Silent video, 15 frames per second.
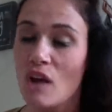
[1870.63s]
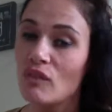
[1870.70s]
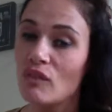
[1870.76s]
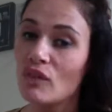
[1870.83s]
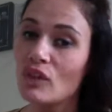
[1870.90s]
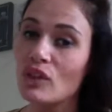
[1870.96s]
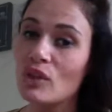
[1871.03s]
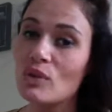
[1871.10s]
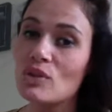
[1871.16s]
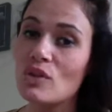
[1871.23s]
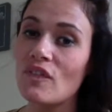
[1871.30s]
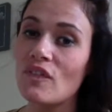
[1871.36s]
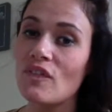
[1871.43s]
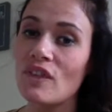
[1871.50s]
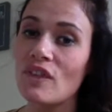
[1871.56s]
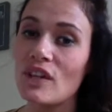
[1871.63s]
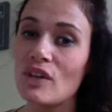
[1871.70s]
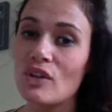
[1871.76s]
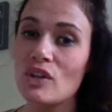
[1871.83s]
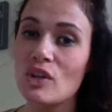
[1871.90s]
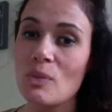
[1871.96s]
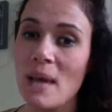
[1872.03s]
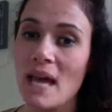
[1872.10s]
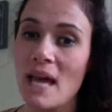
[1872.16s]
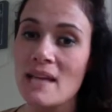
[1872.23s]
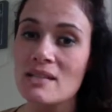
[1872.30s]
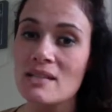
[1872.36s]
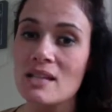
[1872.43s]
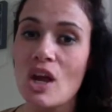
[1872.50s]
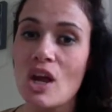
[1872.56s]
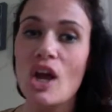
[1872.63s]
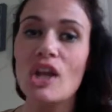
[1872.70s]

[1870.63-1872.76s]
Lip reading: For you to feel your best,